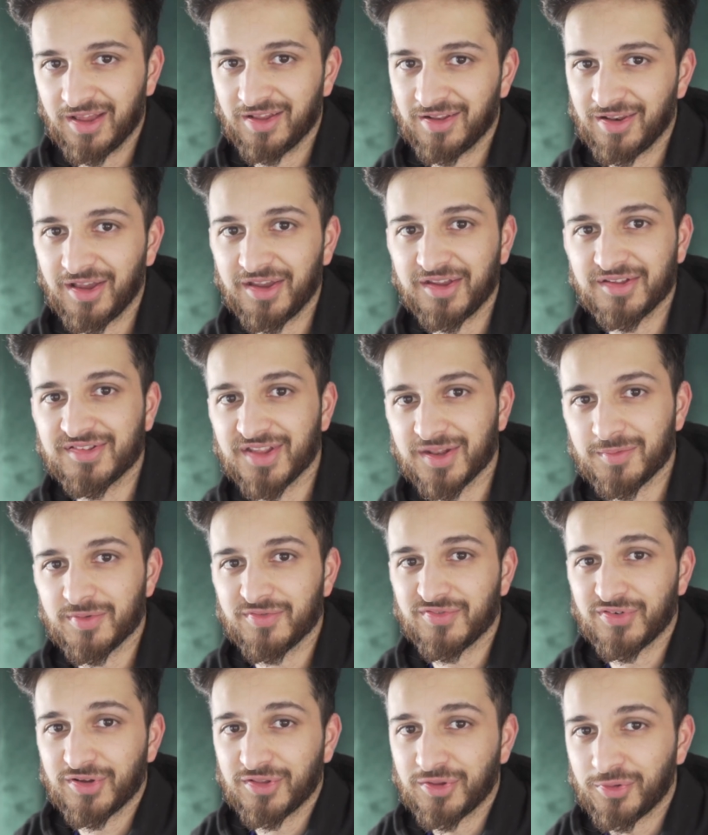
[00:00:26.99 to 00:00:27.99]
Like I said
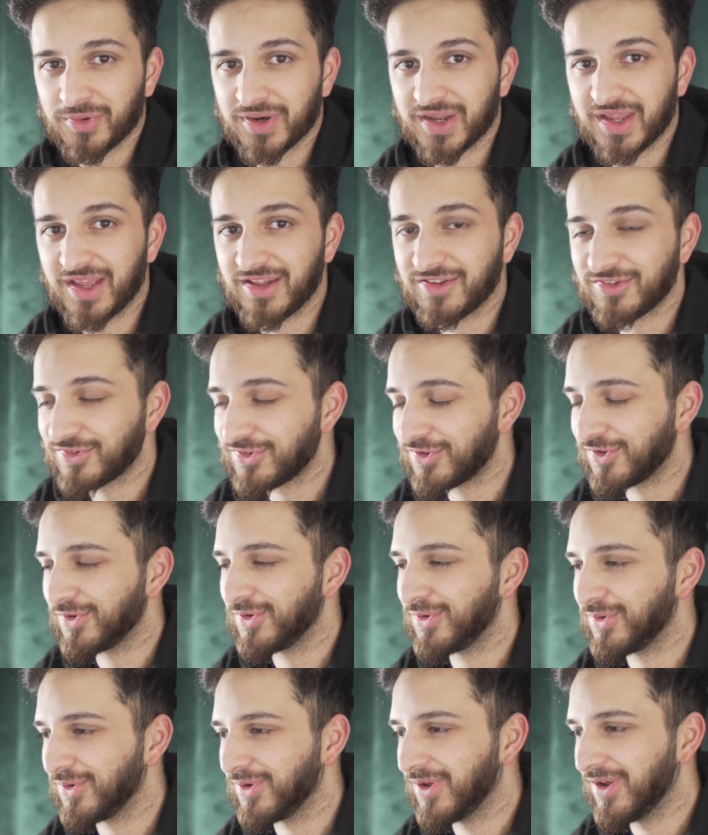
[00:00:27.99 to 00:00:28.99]
before, I don't want to get
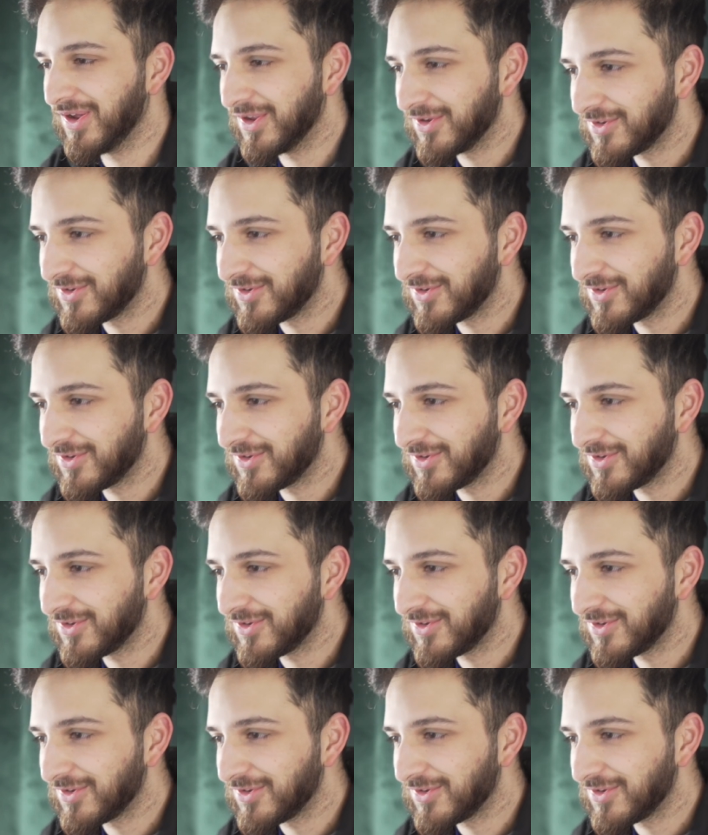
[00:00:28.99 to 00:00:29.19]
too